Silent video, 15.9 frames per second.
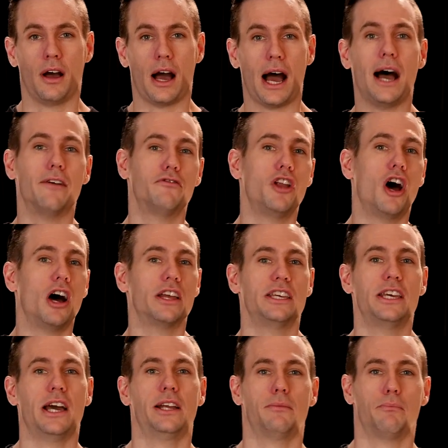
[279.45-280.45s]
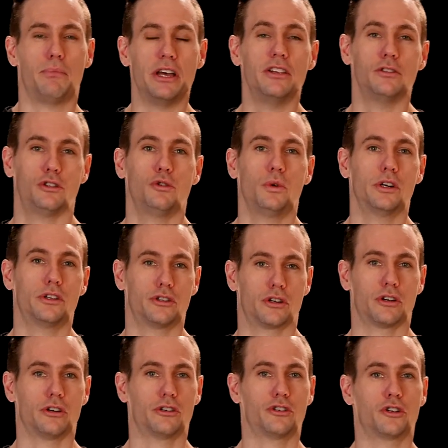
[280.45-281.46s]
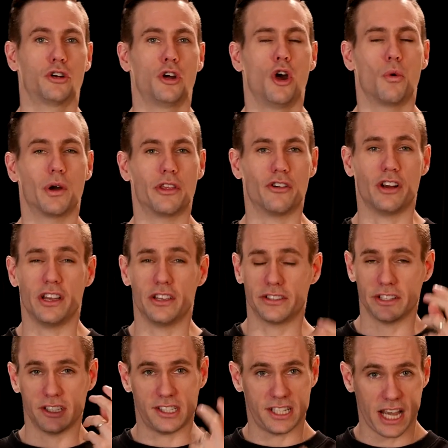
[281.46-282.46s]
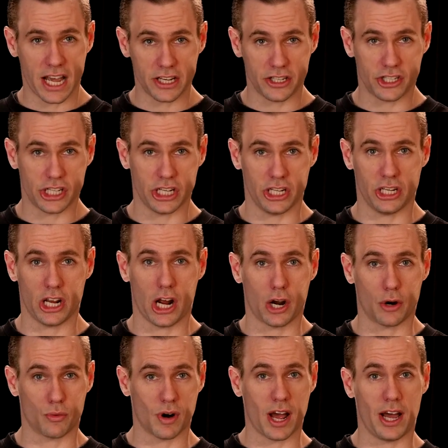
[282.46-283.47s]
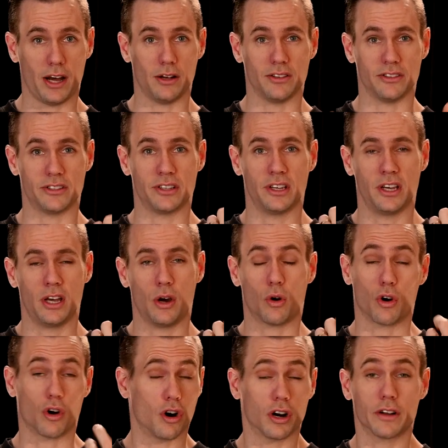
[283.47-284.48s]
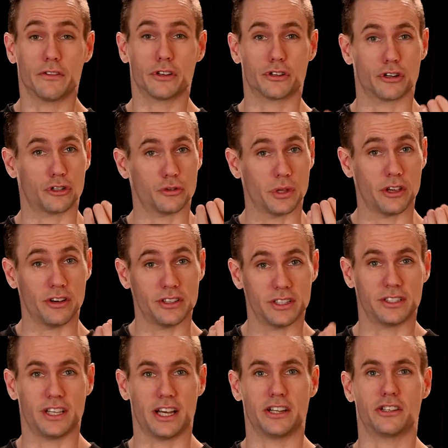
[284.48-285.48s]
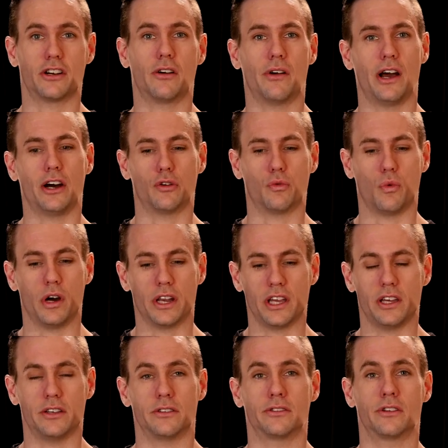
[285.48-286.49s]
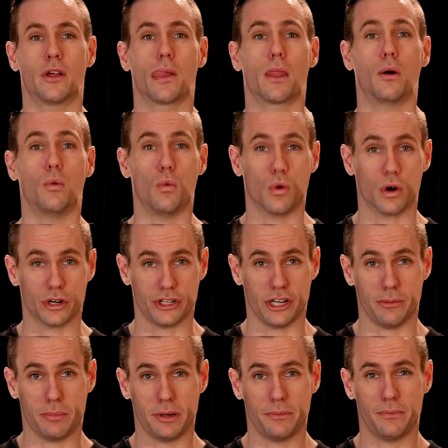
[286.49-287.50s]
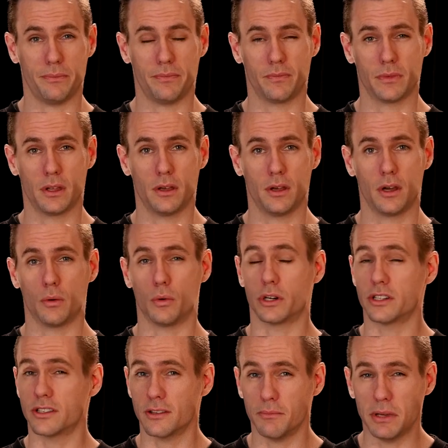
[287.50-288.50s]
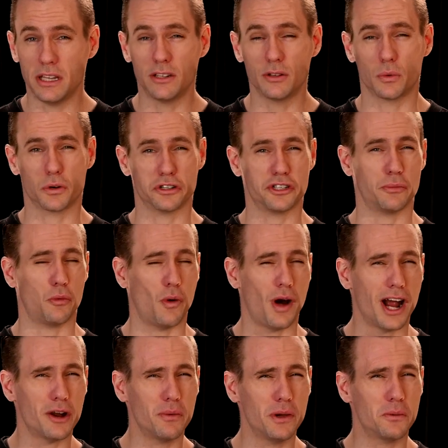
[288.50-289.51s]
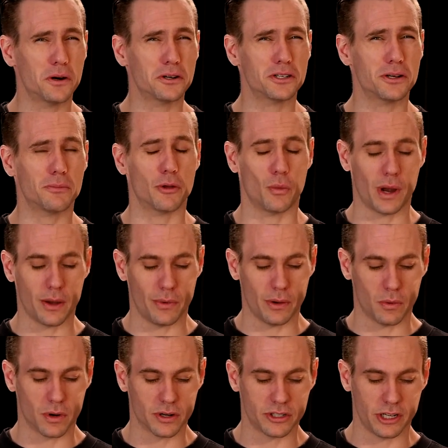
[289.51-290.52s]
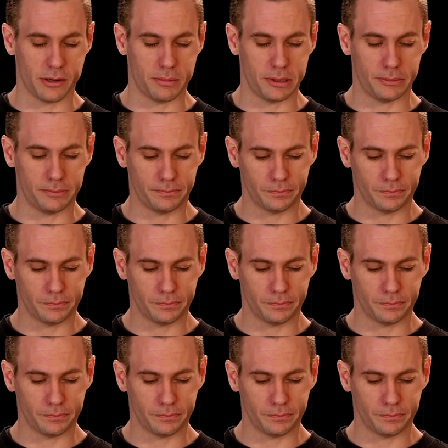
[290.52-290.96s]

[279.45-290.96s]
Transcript: I've not yet been to a church where there isn't tension around, or heard of a church where there isn't tension around what is worship. What does it mean to worship? Why do we worship the way we worship?